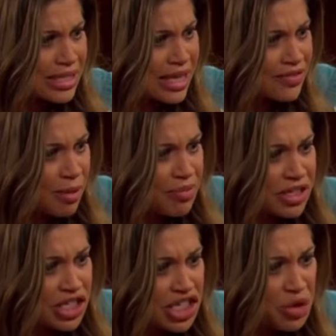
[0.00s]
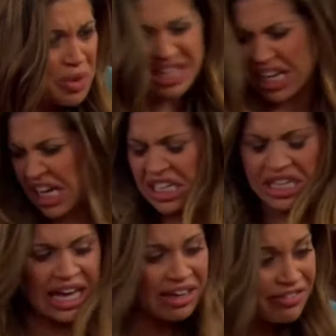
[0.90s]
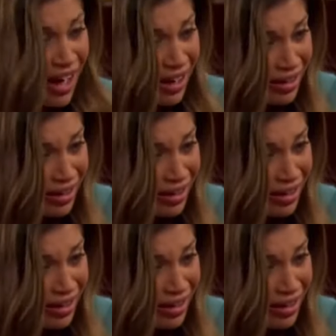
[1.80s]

have something to do with, ugh, Ava?